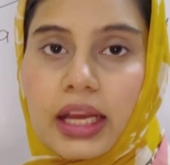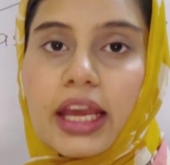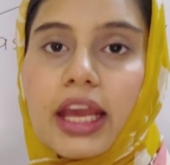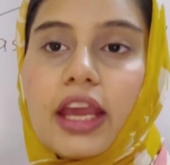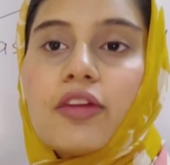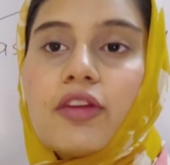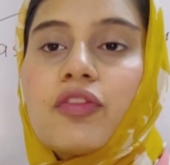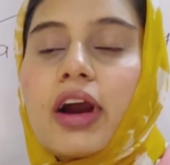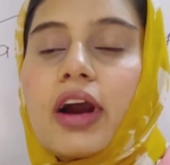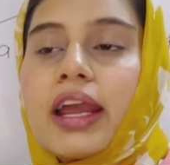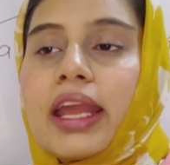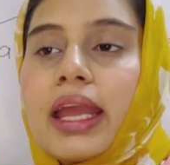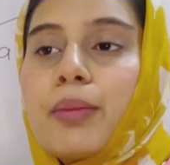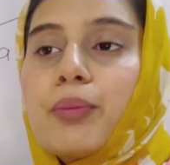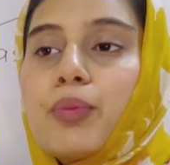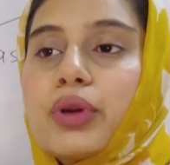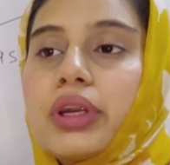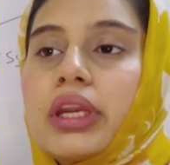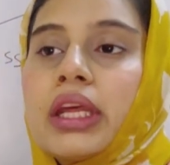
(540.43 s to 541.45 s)
If I am
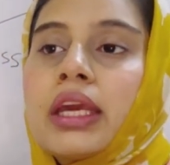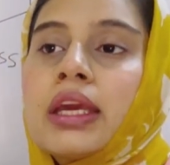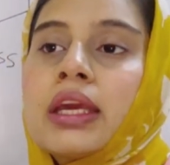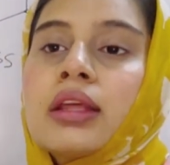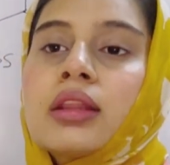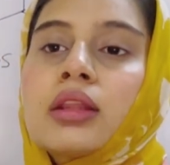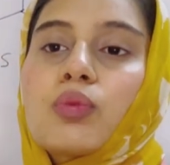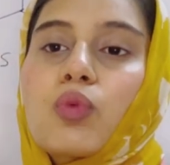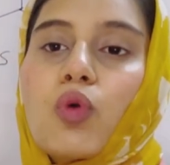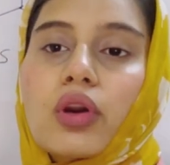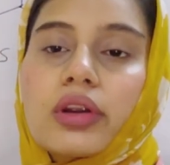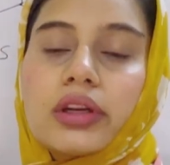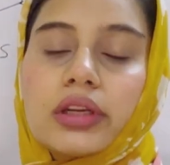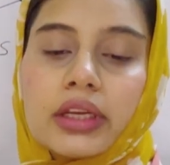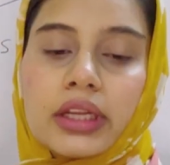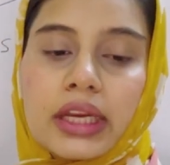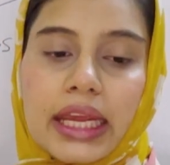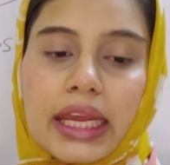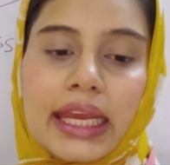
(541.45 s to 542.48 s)
putting the water
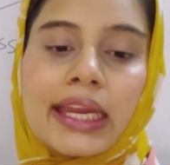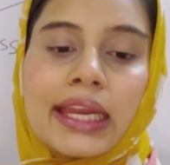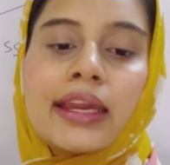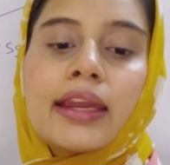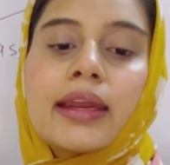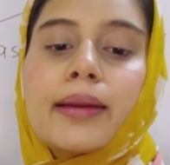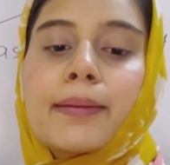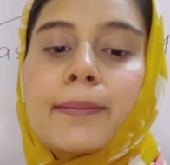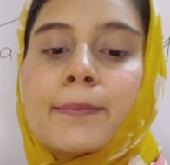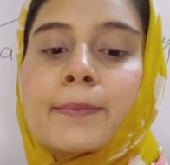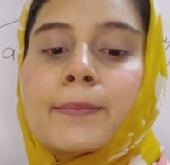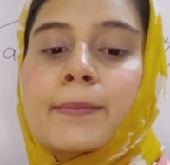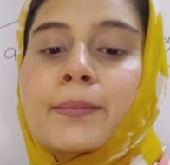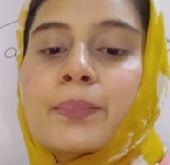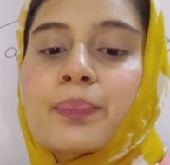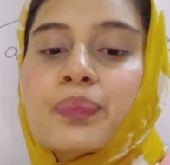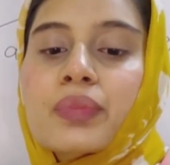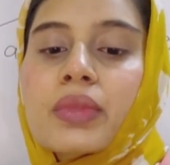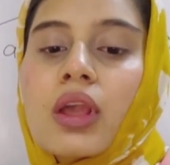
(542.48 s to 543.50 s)
in
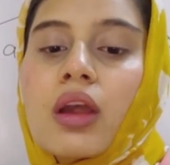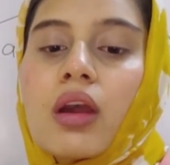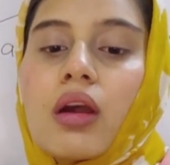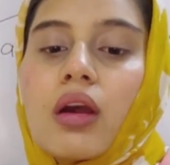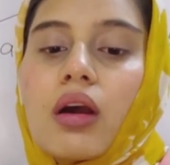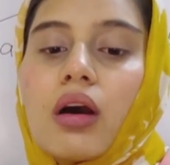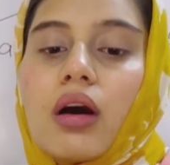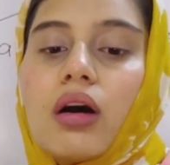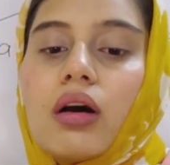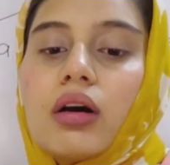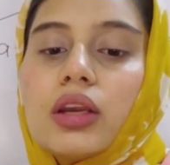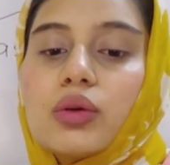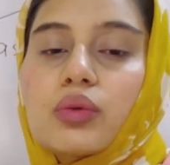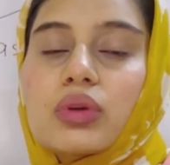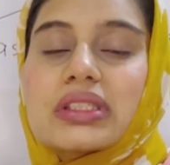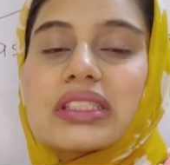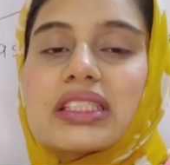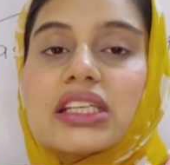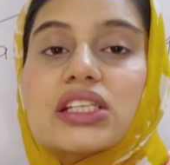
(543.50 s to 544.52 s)
you
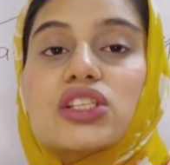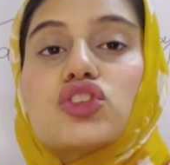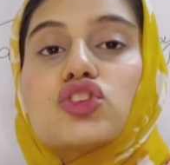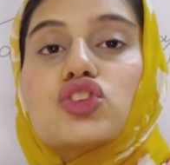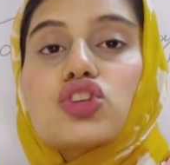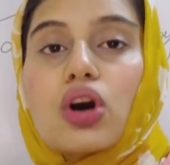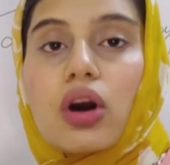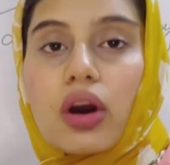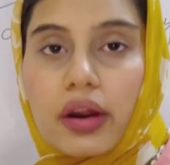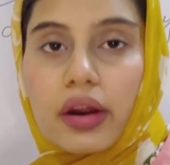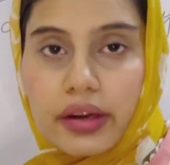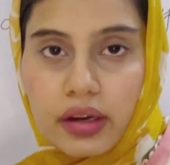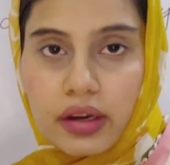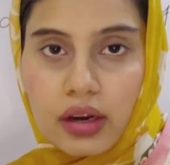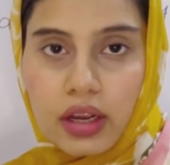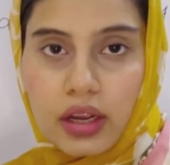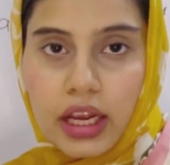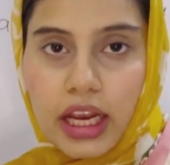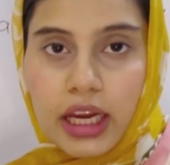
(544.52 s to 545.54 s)
can say jar,
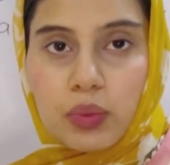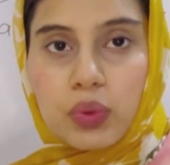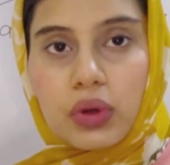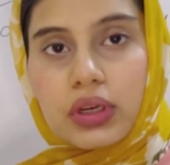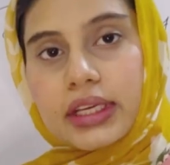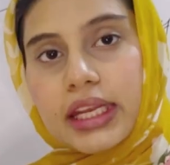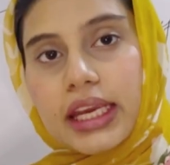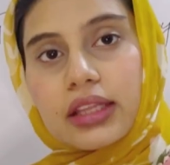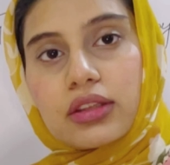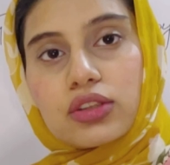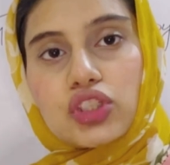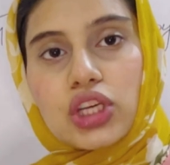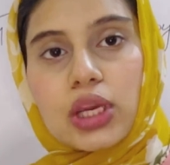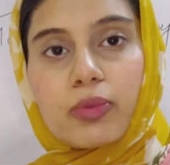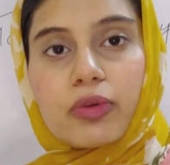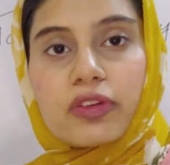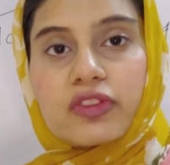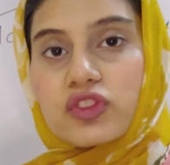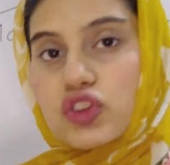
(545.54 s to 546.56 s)
it will take the shape
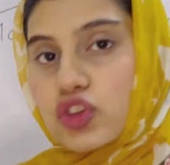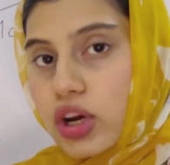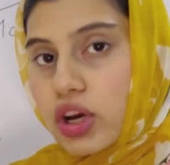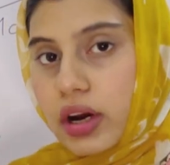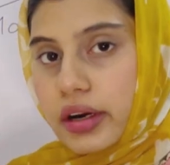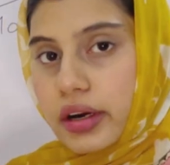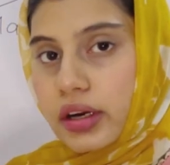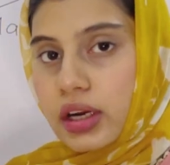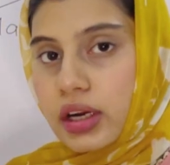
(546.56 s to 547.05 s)
of jar.